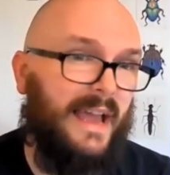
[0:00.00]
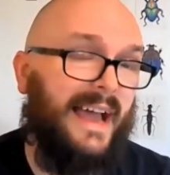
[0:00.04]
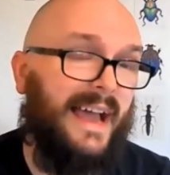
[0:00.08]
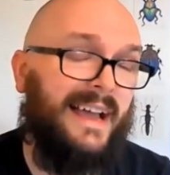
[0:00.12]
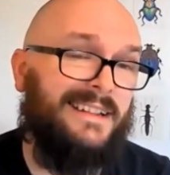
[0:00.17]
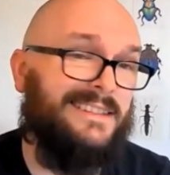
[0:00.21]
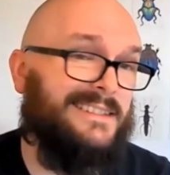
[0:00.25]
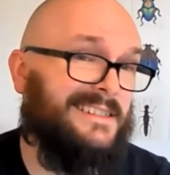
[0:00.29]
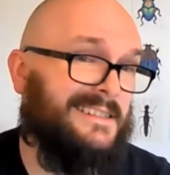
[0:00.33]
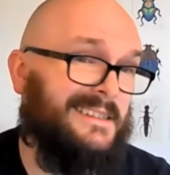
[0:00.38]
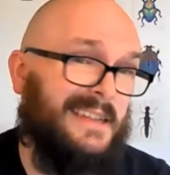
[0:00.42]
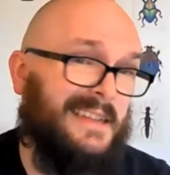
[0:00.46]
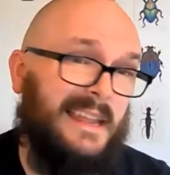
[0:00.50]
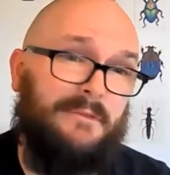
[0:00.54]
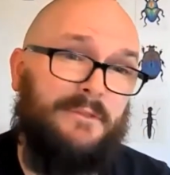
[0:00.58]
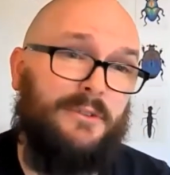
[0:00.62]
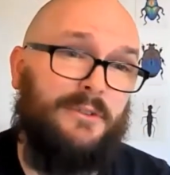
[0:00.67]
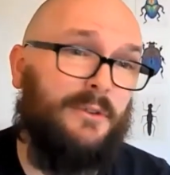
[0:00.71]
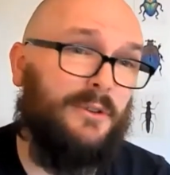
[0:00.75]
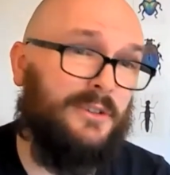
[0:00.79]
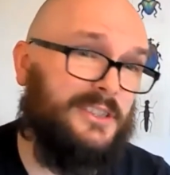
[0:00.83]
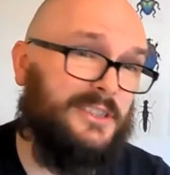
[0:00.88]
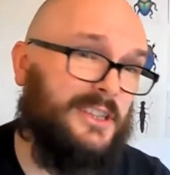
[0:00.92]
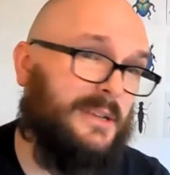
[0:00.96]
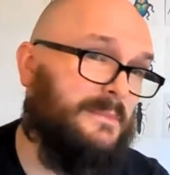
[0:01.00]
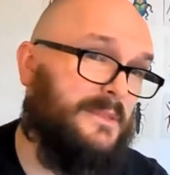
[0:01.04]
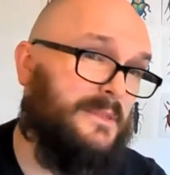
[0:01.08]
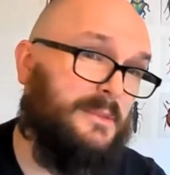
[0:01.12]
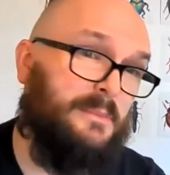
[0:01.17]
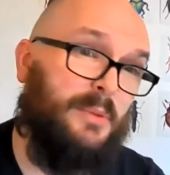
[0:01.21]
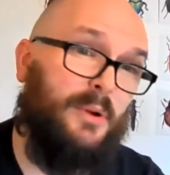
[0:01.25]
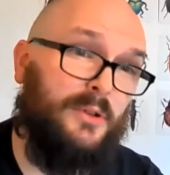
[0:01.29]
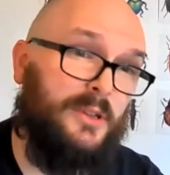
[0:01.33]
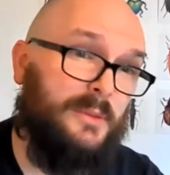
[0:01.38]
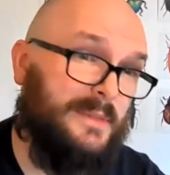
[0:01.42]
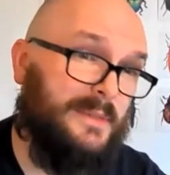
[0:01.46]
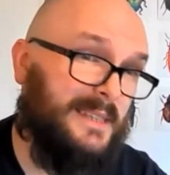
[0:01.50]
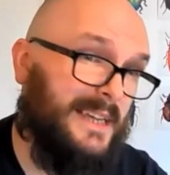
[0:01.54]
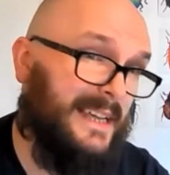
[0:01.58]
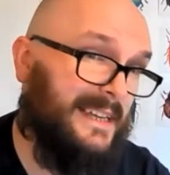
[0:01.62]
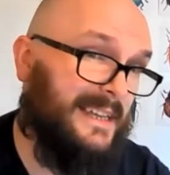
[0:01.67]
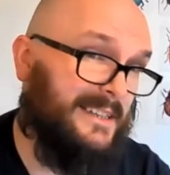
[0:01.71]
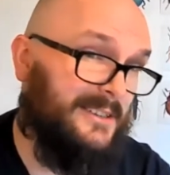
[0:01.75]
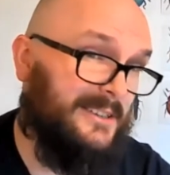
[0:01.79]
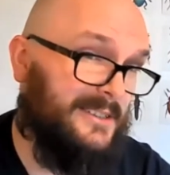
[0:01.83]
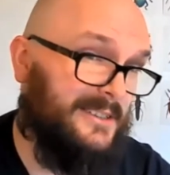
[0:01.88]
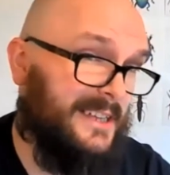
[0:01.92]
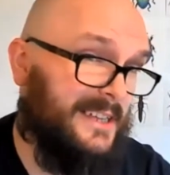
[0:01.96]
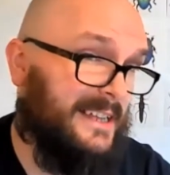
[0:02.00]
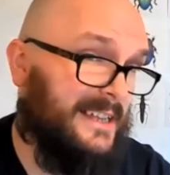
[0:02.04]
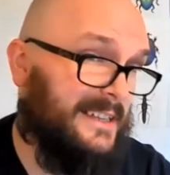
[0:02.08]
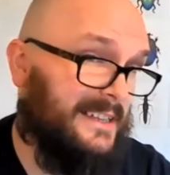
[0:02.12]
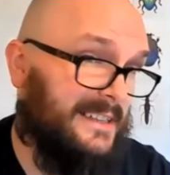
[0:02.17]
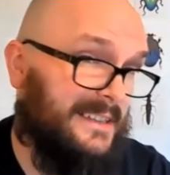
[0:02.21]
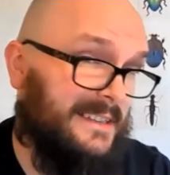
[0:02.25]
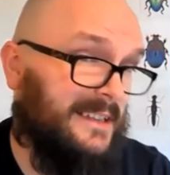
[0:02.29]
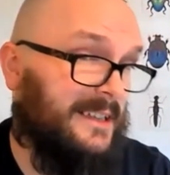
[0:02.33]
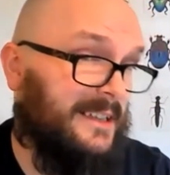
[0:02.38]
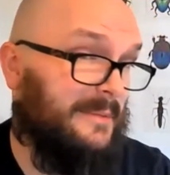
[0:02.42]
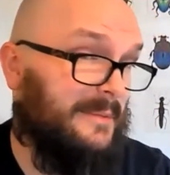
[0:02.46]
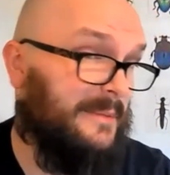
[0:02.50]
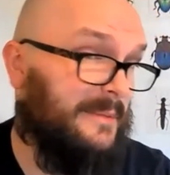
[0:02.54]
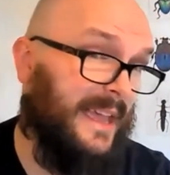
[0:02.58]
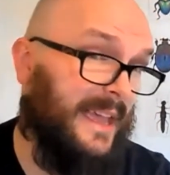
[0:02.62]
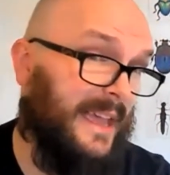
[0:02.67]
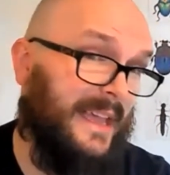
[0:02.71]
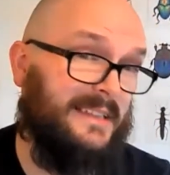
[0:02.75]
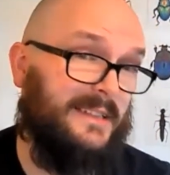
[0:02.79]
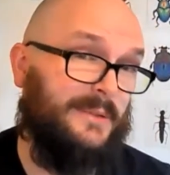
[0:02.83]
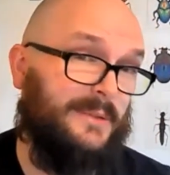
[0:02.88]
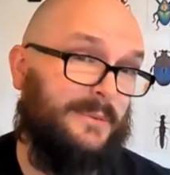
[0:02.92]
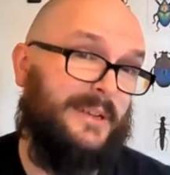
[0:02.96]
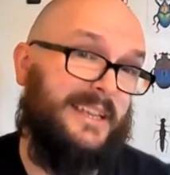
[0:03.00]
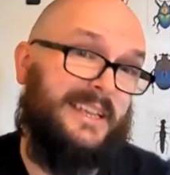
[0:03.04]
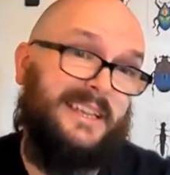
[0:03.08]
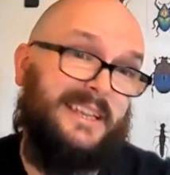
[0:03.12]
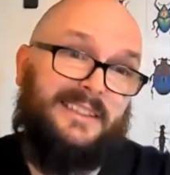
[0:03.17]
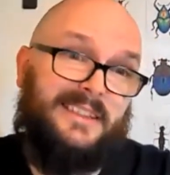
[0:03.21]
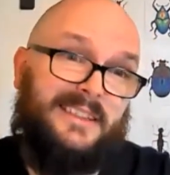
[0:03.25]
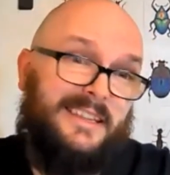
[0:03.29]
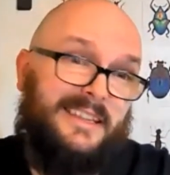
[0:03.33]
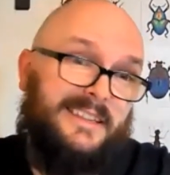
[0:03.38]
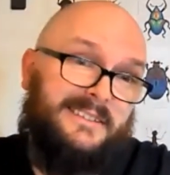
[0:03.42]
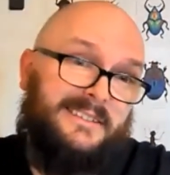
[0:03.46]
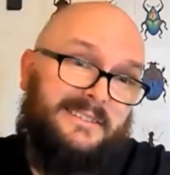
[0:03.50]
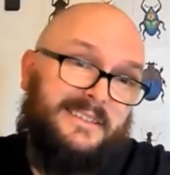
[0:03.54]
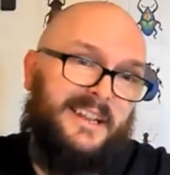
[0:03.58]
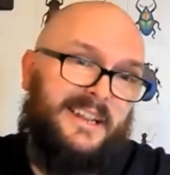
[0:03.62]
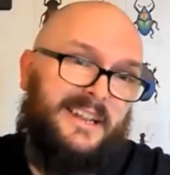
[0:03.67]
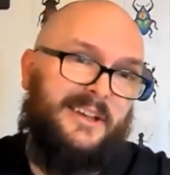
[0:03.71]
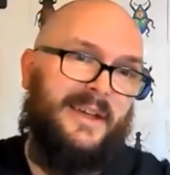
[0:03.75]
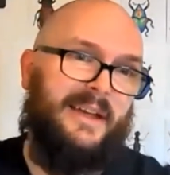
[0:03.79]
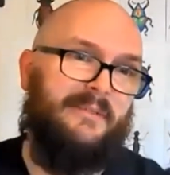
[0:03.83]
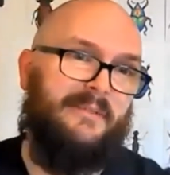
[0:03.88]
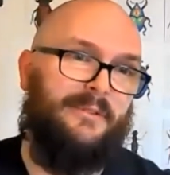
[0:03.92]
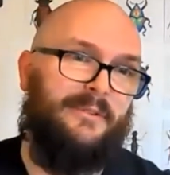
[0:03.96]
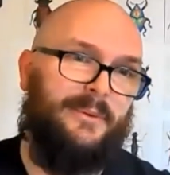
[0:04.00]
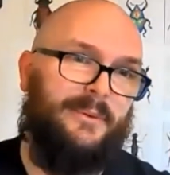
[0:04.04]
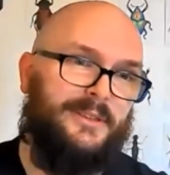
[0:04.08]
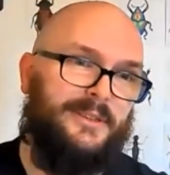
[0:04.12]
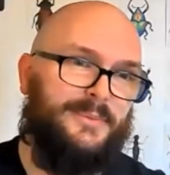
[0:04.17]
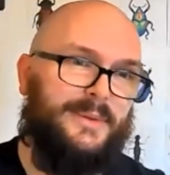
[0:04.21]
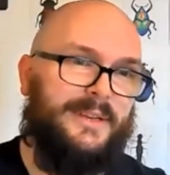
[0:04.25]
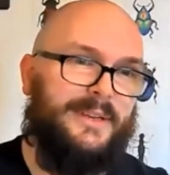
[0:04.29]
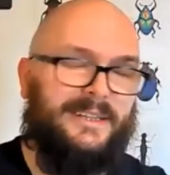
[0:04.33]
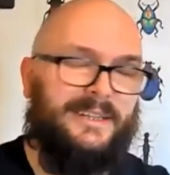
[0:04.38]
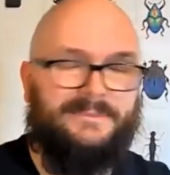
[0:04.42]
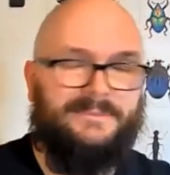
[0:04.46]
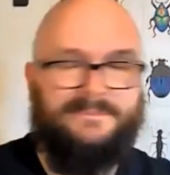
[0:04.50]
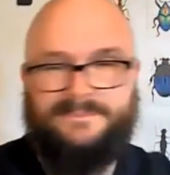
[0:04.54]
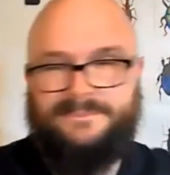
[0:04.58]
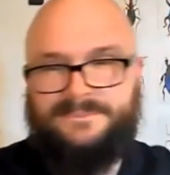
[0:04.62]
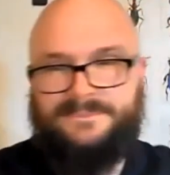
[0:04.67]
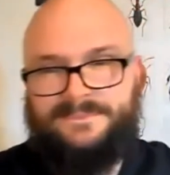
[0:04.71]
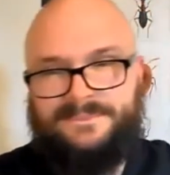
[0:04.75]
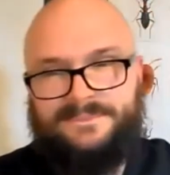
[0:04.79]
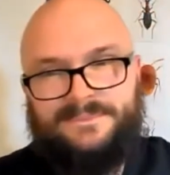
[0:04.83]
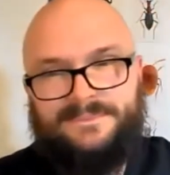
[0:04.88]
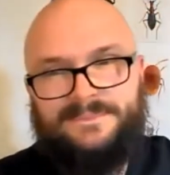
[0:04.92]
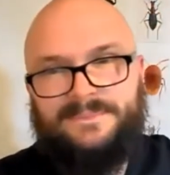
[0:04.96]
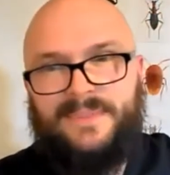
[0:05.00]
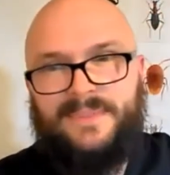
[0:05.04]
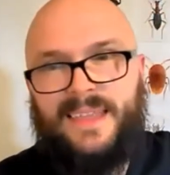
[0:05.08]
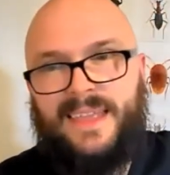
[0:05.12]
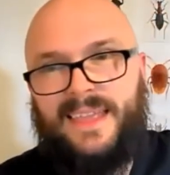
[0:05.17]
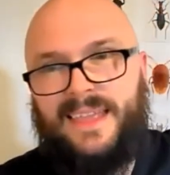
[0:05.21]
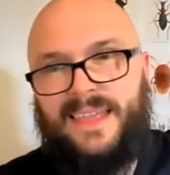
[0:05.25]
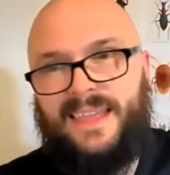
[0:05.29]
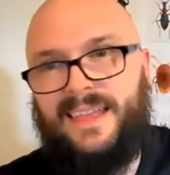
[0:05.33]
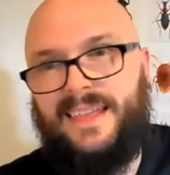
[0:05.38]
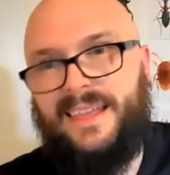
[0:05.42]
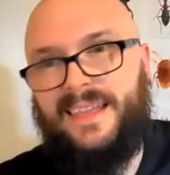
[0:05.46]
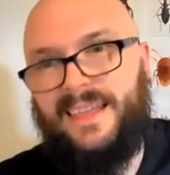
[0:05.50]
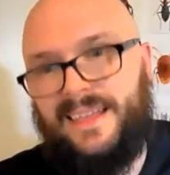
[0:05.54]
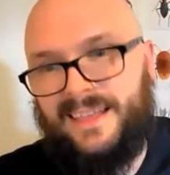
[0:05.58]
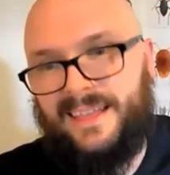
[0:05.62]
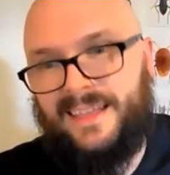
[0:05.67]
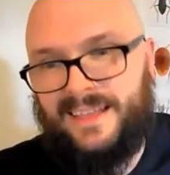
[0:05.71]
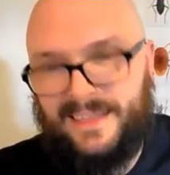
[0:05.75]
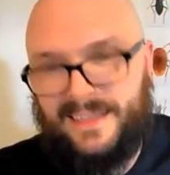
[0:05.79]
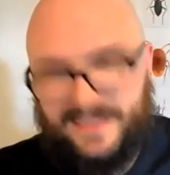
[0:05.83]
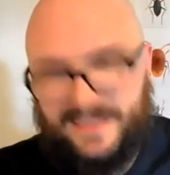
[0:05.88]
And if you've got some to put on your potatoes at the end of the end of the week, then you know everyone's winning. Great.